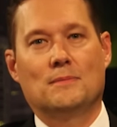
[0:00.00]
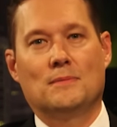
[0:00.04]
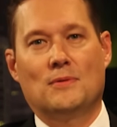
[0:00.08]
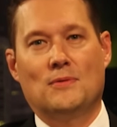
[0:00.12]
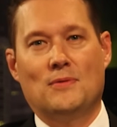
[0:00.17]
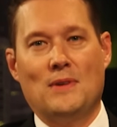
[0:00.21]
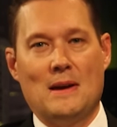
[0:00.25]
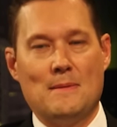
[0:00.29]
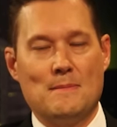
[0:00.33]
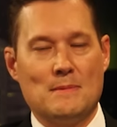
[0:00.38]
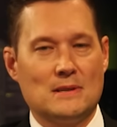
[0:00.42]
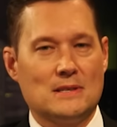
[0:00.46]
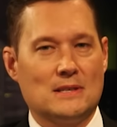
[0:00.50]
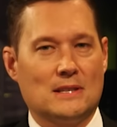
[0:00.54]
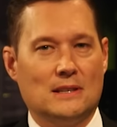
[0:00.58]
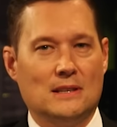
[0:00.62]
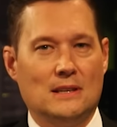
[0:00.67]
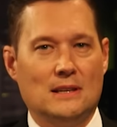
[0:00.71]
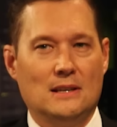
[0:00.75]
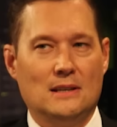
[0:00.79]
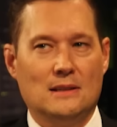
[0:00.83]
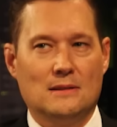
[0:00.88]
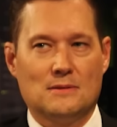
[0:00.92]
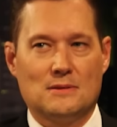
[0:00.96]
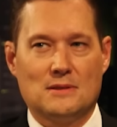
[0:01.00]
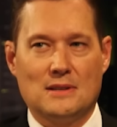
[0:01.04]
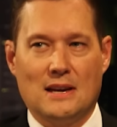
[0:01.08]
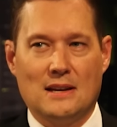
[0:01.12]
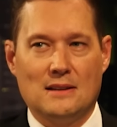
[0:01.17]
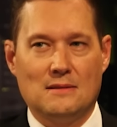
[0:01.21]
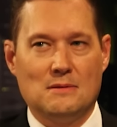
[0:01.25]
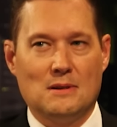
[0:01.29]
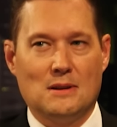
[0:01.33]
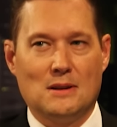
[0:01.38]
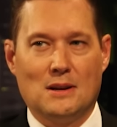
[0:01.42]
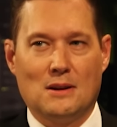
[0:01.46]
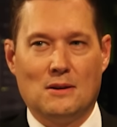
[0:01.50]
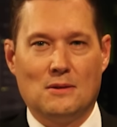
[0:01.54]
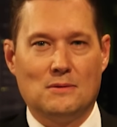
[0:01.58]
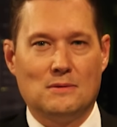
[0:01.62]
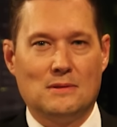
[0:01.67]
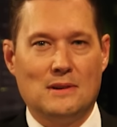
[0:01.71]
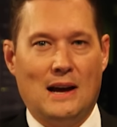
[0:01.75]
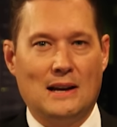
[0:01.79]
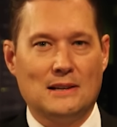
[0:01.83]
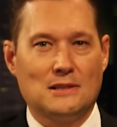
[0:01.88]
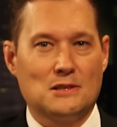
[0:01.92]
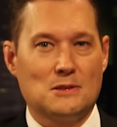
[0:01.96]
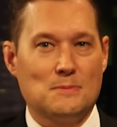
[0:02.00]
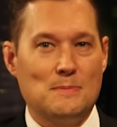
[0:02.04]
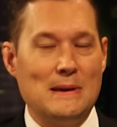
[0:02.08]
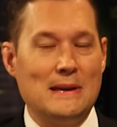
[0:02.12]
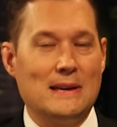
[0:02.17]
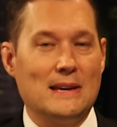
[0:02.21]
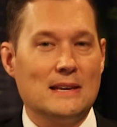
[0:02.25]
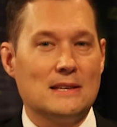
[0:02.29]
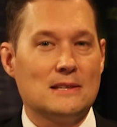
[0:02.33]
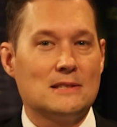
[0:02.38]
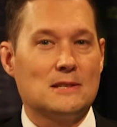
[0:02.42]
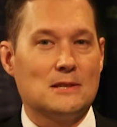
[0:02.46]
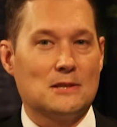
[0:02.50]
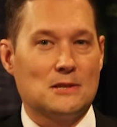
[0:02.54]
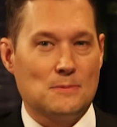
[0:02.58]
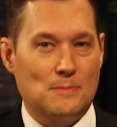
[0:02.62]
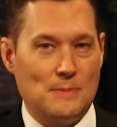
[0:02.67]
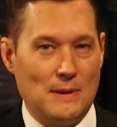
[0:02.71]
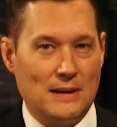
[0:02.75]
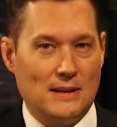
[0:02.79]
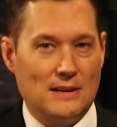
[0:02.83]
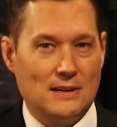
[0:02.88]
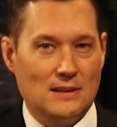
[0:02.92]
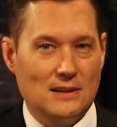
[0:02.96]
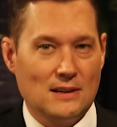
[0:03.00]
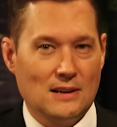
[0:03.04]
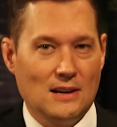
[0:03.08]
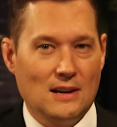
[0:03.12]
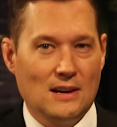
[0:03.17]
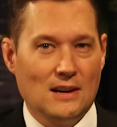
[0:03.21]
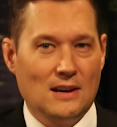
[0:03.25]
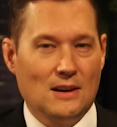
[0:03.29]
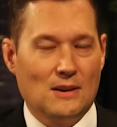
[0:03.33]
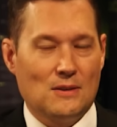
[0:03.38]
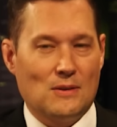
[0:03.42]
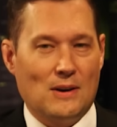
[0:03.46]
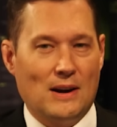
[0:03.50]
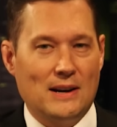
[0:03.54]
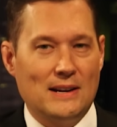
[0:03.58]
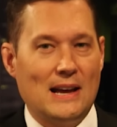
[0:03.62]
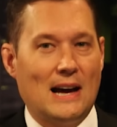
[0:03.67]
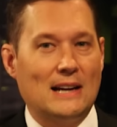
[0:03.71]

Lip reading: famously said, not to speak is to speak, right?